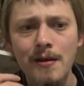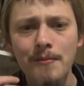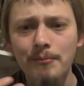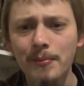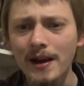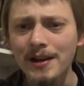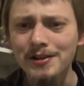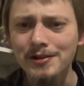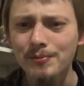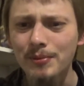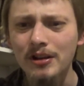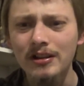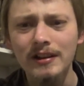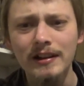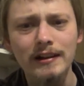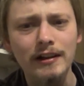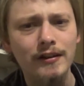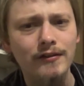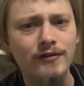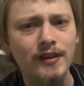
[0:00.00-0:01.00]
Best
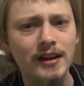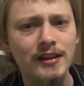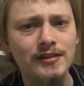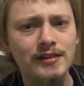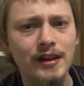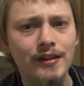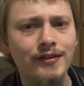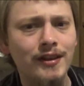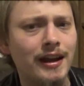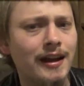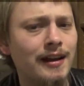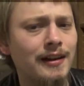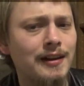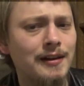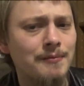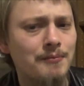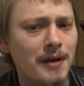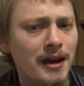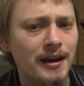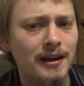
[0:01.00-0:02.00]
Berliner Weisse I've had
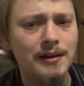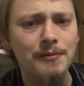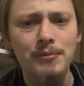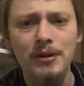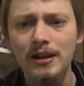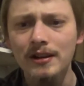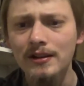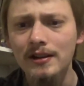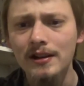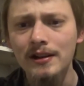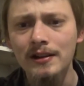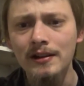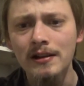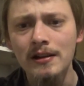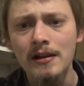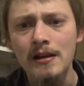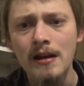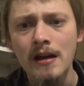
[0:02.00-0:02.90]
in my opinion.